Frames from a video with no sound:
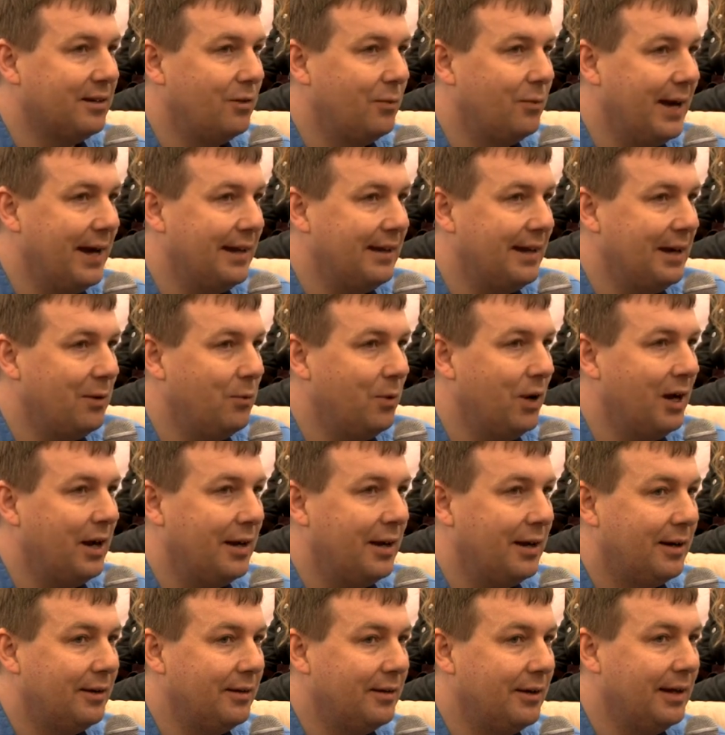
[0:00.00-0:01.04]
to where they
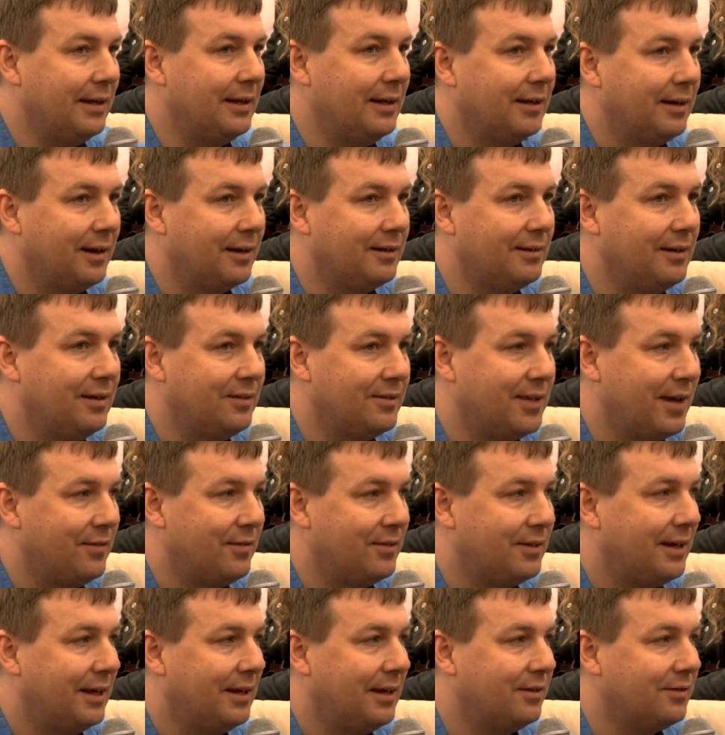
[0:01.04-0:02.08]
were in the
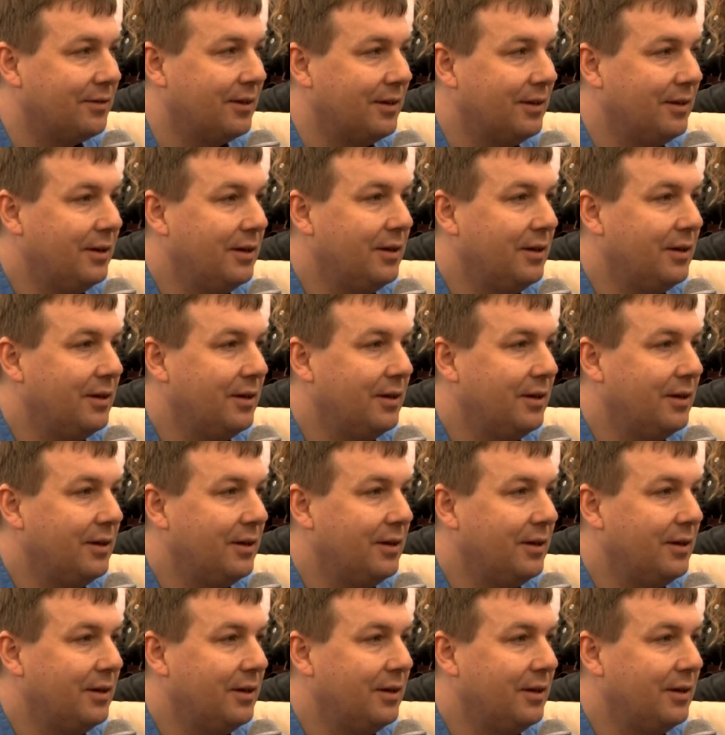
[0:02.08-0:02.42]
1970s,